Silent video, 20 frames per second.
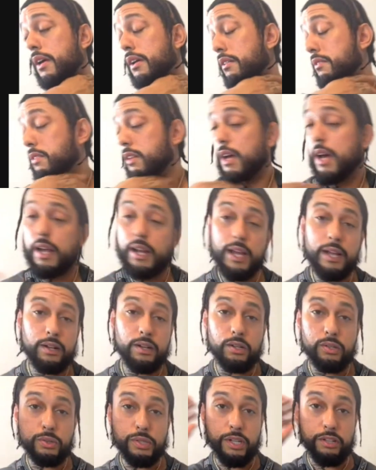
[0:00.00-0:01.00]
see how that
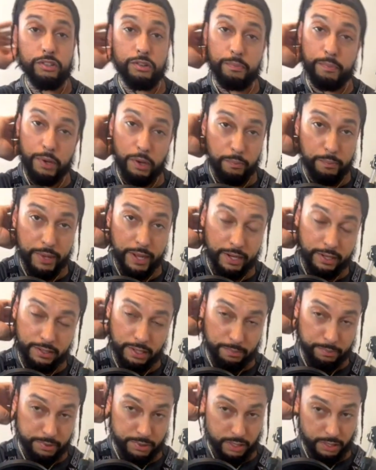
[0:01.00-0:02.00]
goes, get your belt back because I
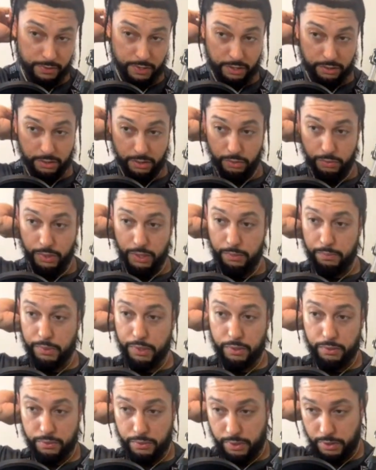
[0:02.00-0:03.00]
believe he's going to win the
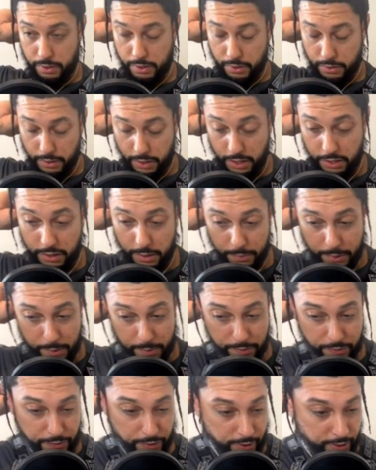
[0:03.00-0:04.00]
belt in his
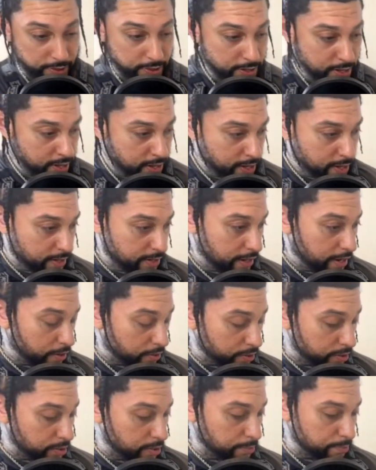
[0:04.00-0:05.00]
upcoming fight down under.